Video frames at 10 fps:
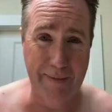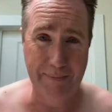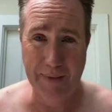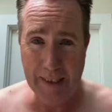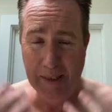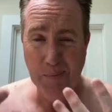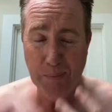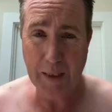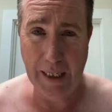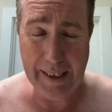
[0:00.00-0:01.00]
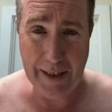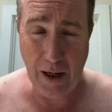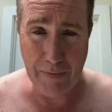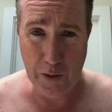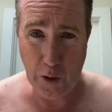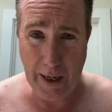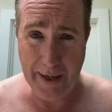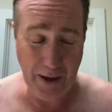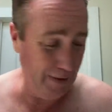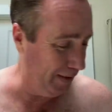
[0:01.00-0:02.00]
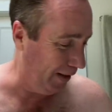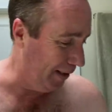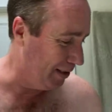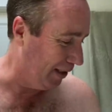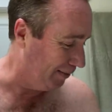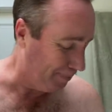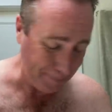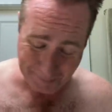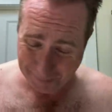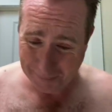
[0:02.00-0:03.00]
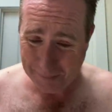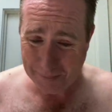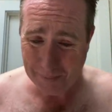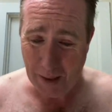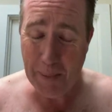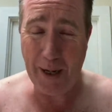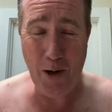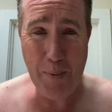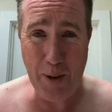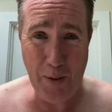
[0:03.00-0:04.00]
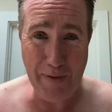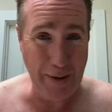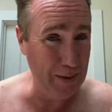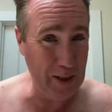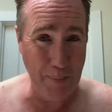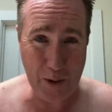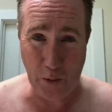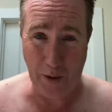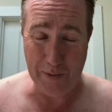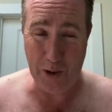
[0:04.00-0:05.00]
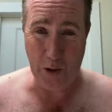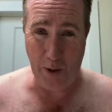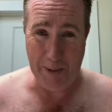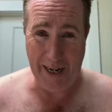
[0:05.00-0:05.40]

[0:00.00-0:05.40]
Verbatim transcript: and clean it off and dry it off and all that stuff. But I hope you found some sort of enjoyment